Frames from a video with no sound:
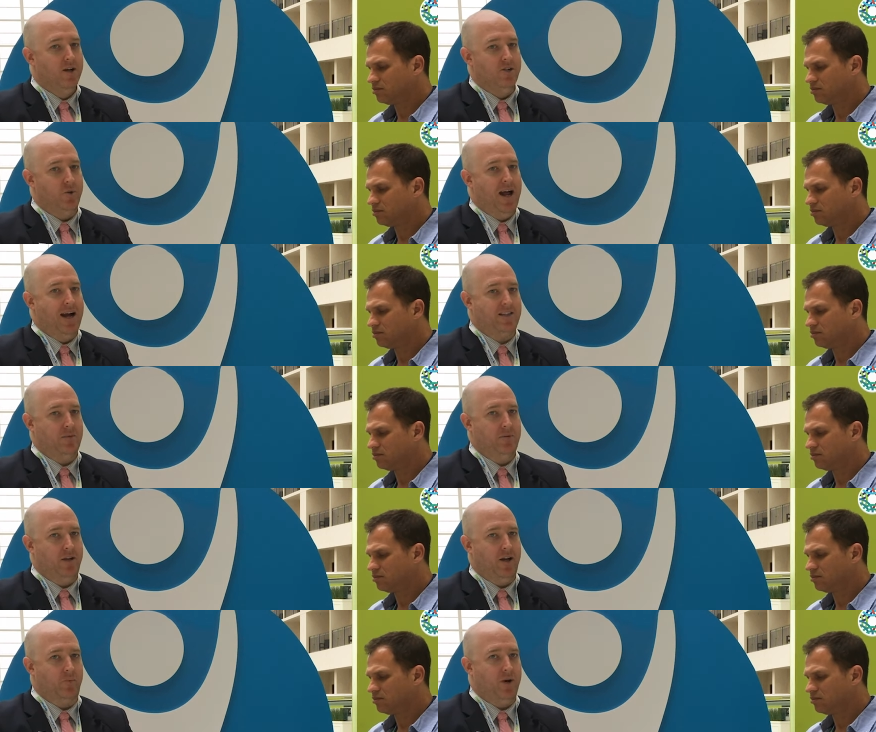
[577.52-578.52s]
Speaker 1: to enact
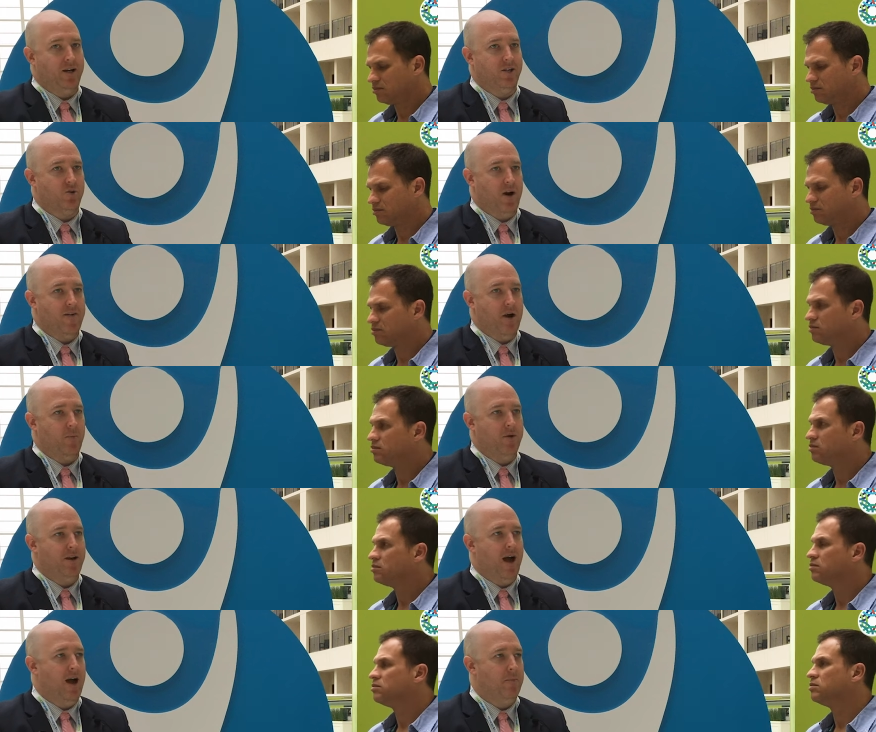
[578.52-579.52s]
something like right to try, that
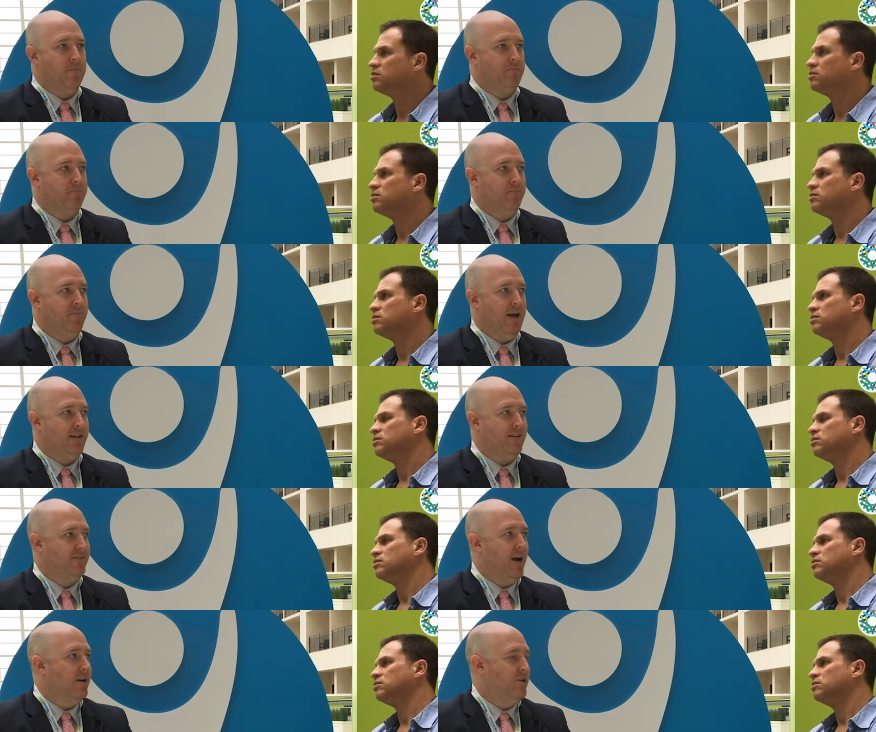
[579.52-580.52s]
would not, that
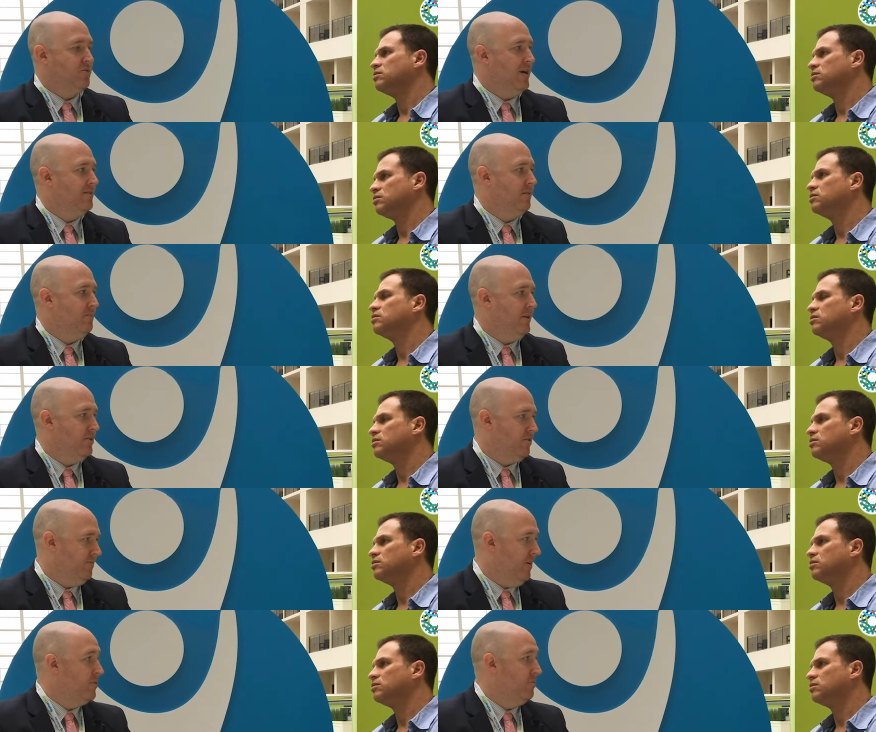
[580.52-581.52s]
does not address the potential
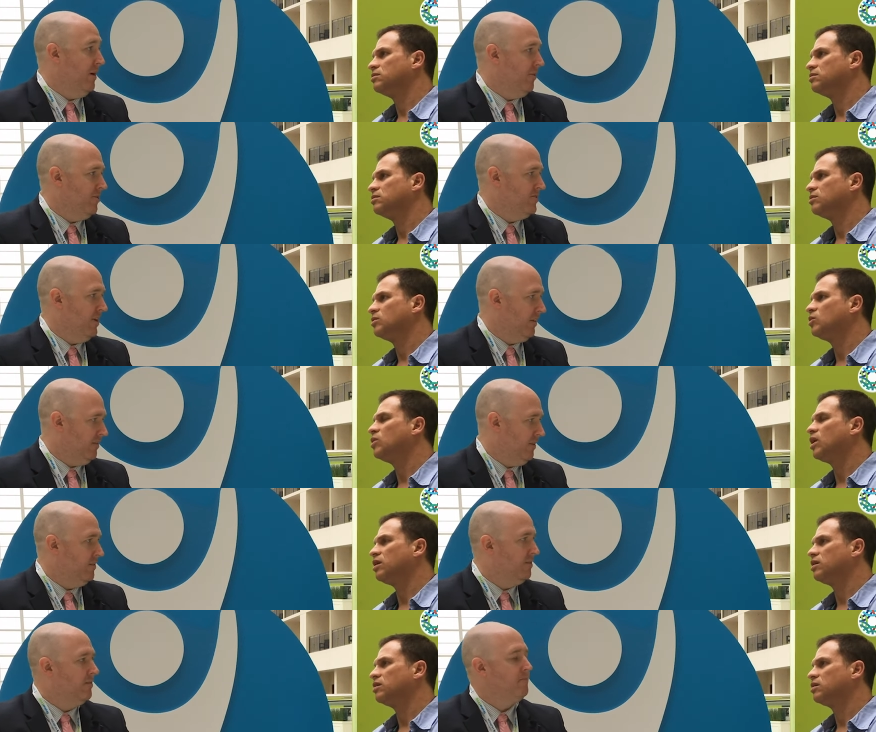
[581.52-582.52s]
federal barriers that
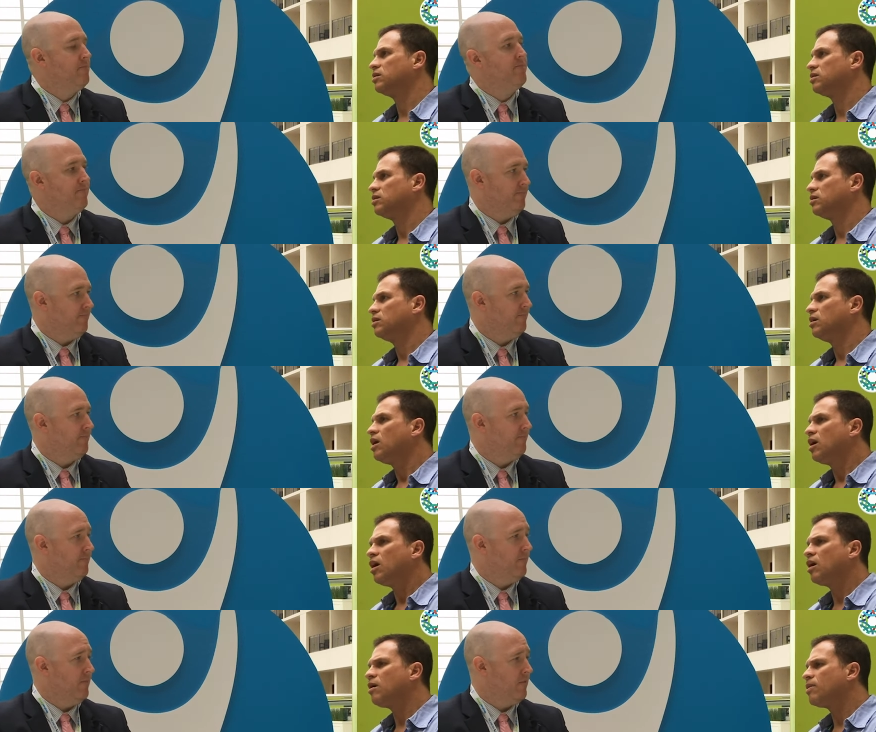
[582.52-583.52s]
exist.
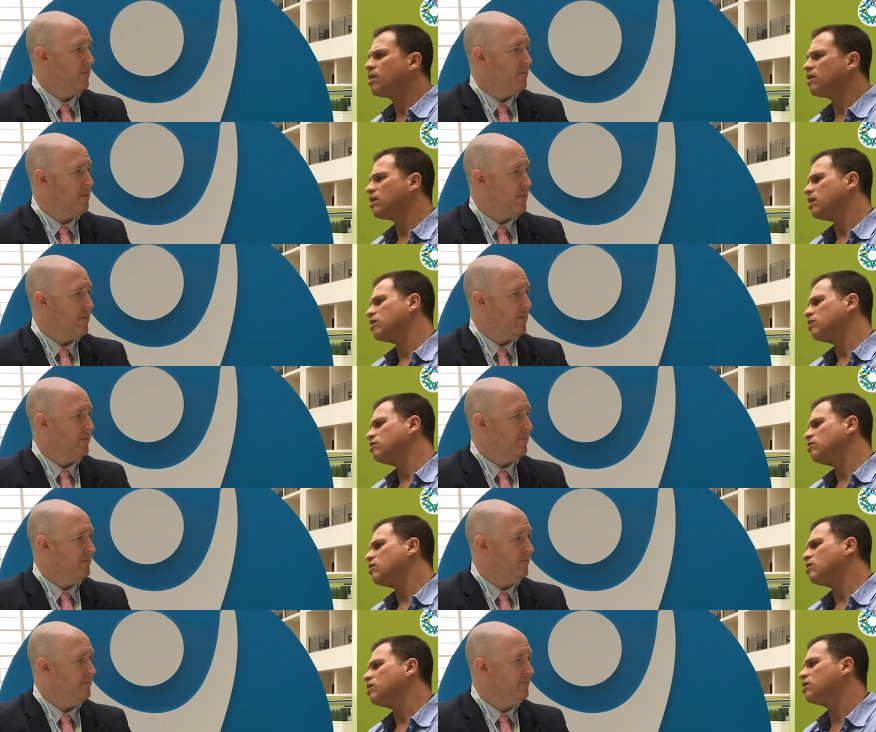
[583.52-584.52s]
Speaker 2: Um, you,
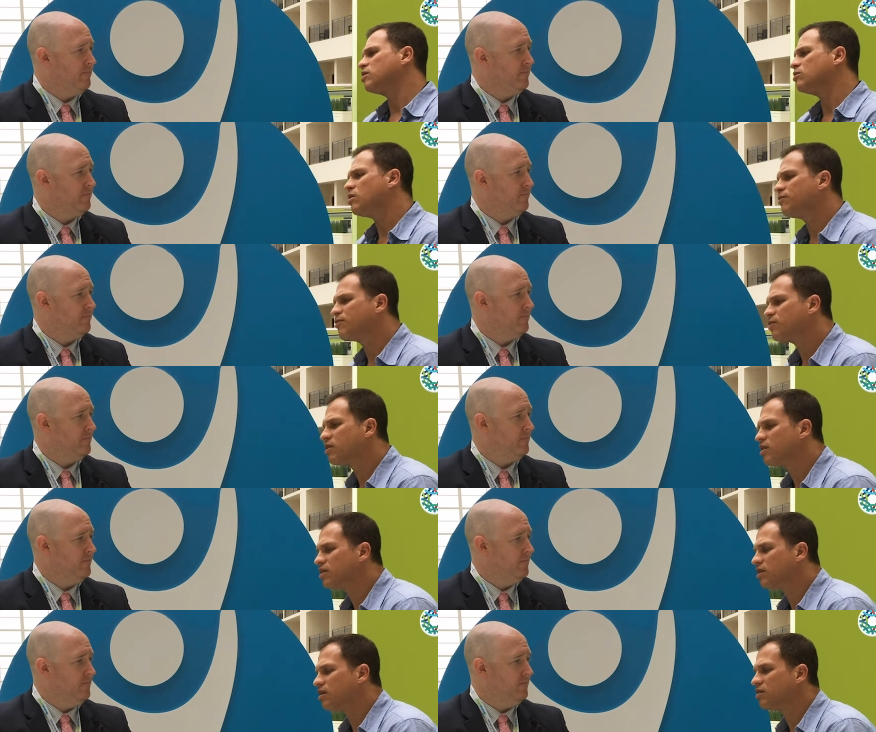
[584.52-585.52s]
uh, you offer
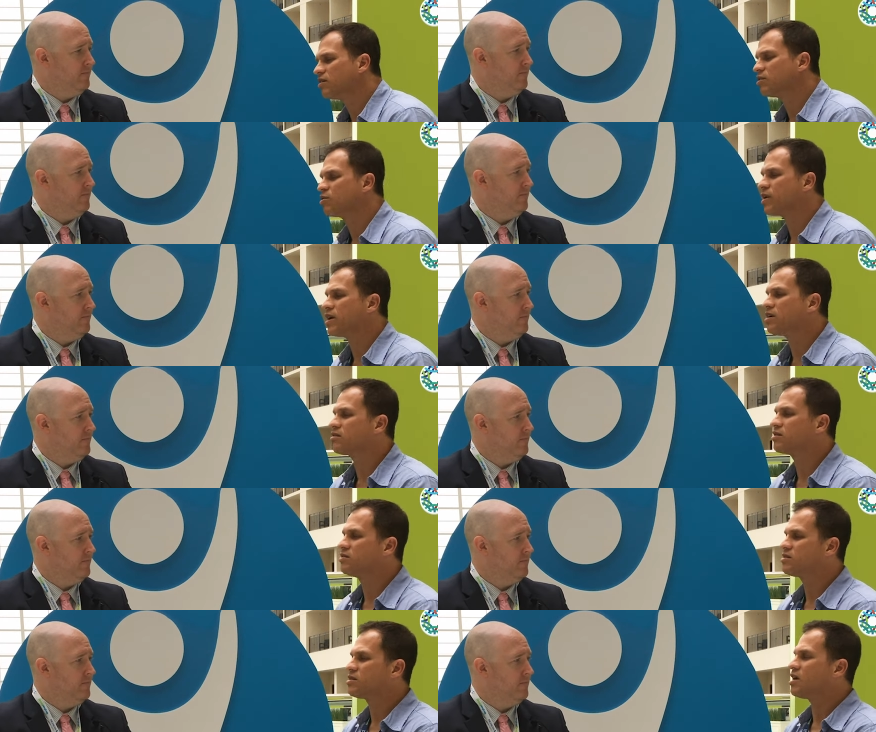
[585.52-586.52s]
a, uh, you grade
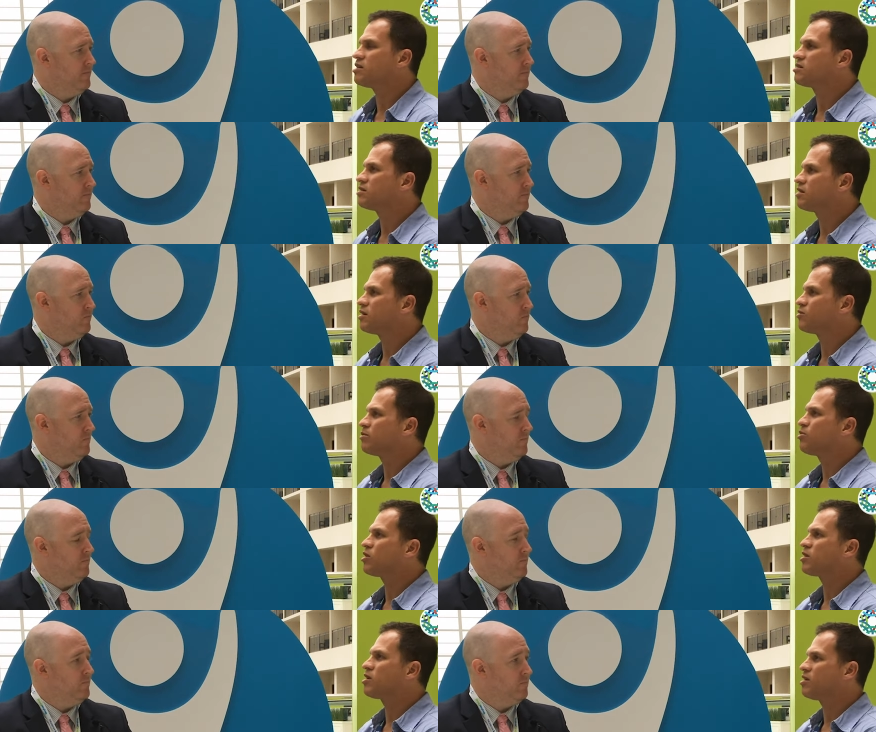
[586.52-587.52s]
states a
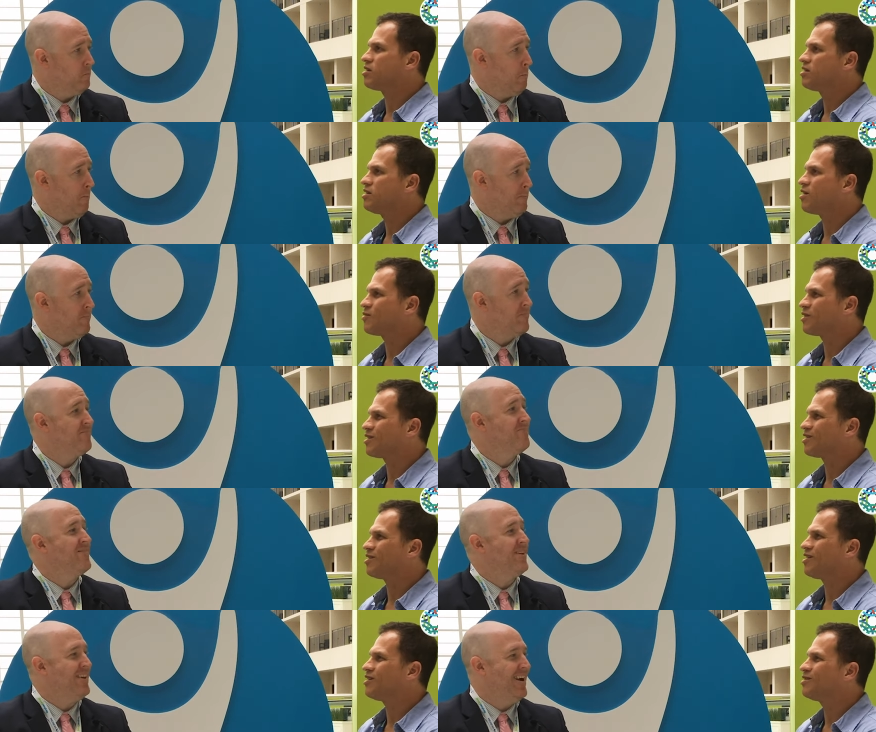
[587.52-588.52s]
report card every
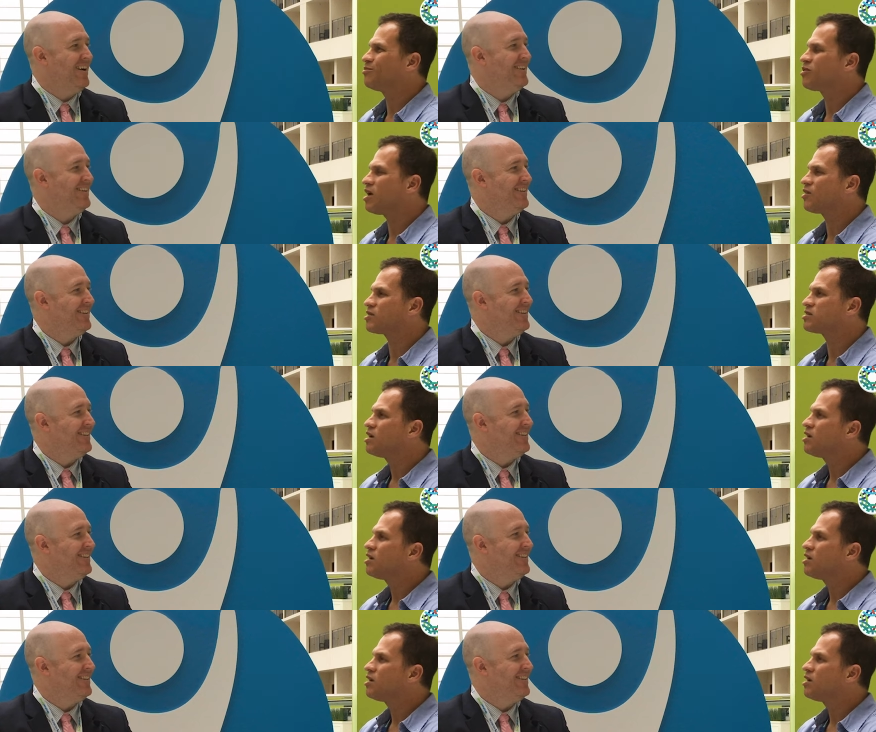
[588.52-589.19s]
year on yeah. progress.